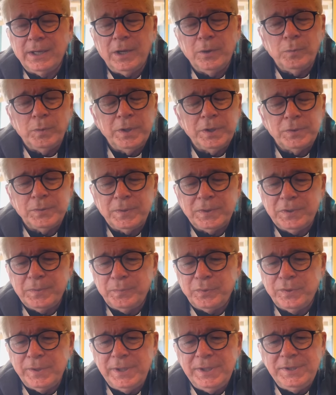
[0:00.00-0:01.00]
I worked with a
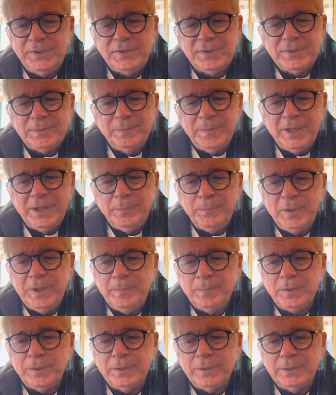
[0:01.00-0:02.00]
priest, many
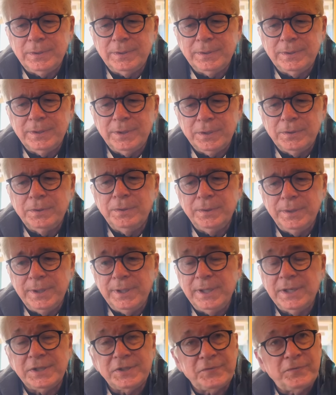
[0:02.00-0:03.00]
people know who
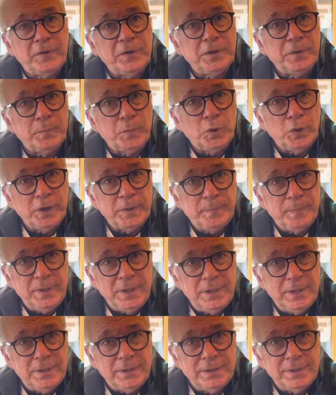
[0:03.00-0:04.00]
he is, Father Mark
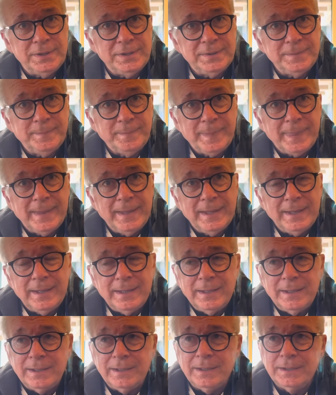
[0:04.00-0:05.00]
Beard,
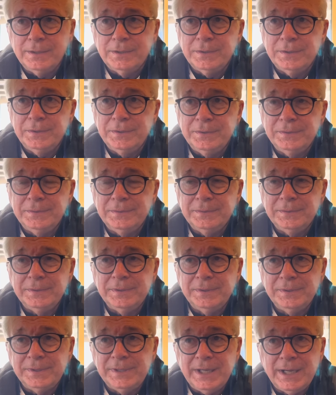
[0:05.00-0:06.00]

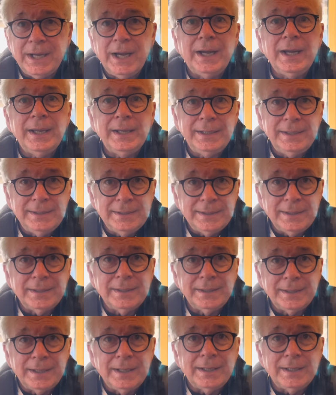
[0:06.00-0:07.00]
who died
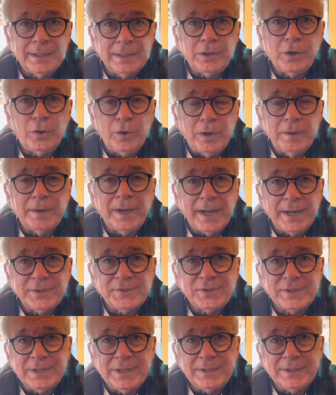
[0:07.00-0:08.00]
in a car
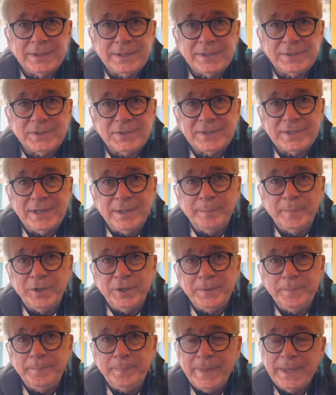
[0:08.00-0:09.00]
accident this summer,